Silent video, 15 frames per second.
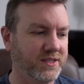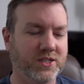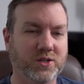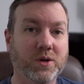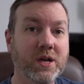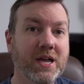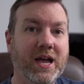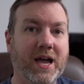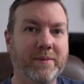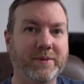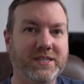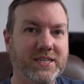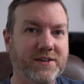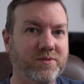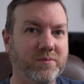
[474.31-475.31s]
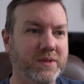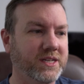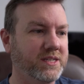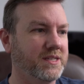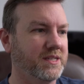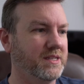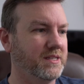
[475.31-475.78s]
So I'm at seven
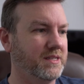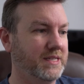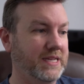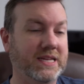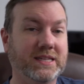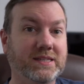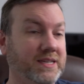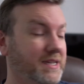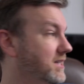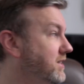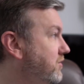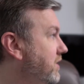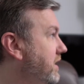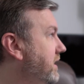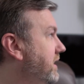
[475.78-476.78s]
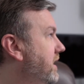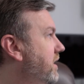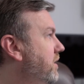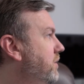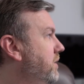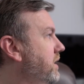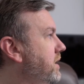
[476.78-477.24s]
minutes and ten seconds right
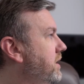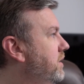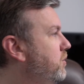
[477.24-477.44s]
now.